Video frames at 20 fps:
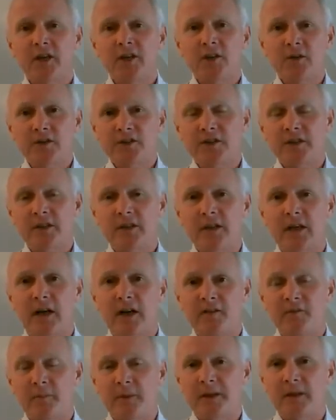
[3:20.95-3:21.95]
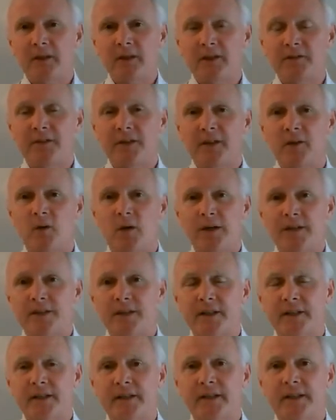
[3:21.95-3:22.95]
you'll see that I've been living
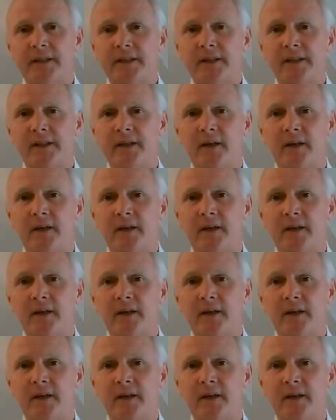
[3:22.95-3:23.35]
quite a